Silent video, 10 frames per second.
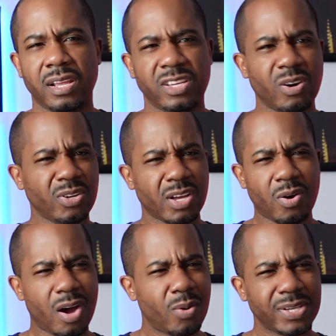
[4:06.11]
Yo-Yo
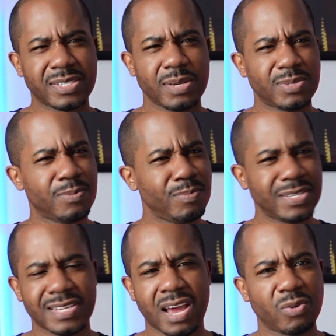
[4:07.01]
always seems to
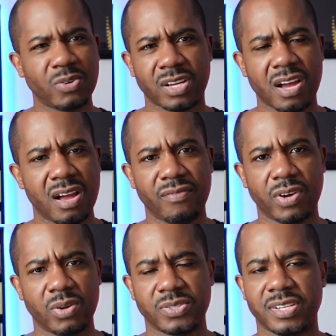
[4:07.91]
miss out on the
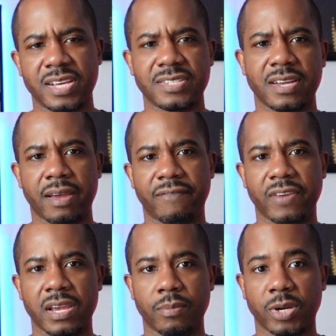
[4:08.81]
combos, and that's not
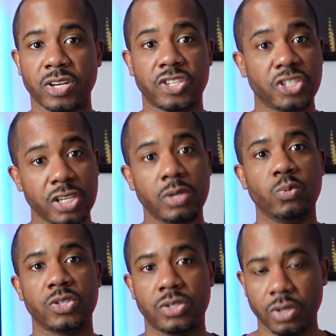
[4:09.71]
fair because she
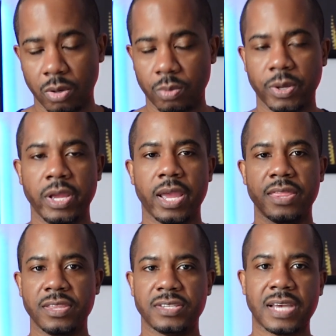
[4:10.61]
was dope.
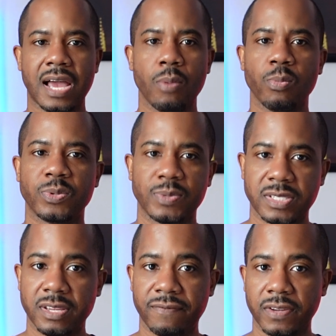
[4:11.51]
And this album
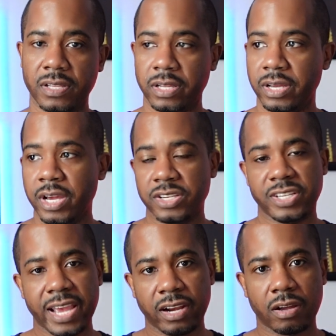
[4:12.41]
specifically,
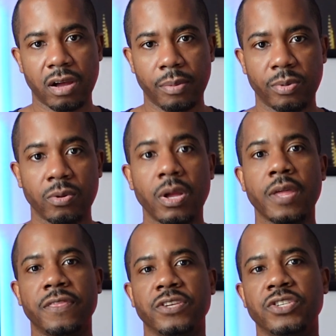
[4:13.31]
she had a couple.
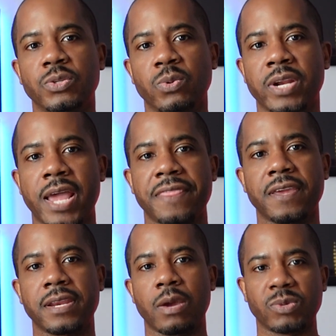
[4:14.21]
This is the one I
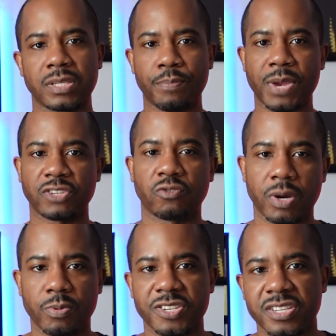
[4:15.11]
think that was the best
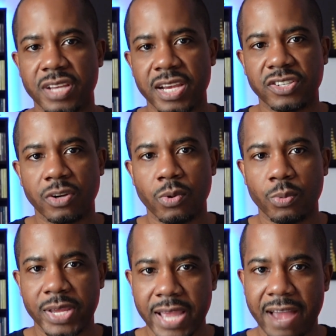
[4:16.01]
representation of what
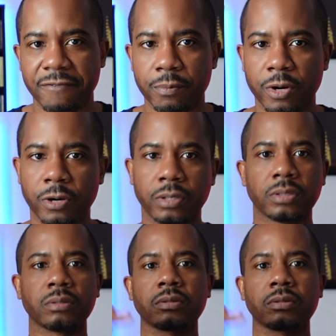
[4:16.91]
we got from her.